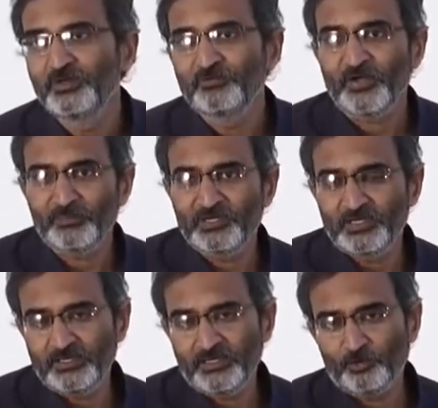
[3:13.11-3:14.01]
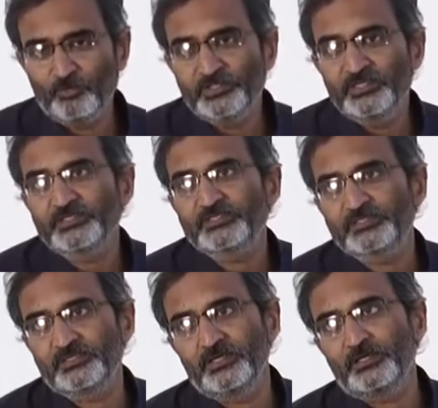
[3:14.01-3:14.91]
family over
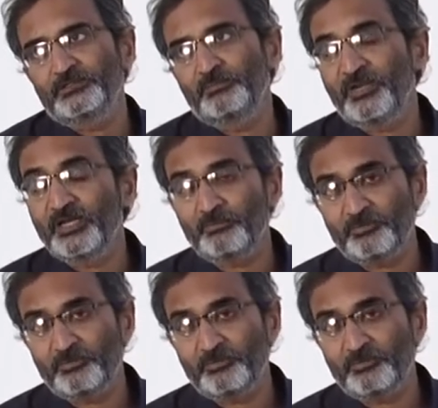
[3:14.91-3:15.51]
this, the breakup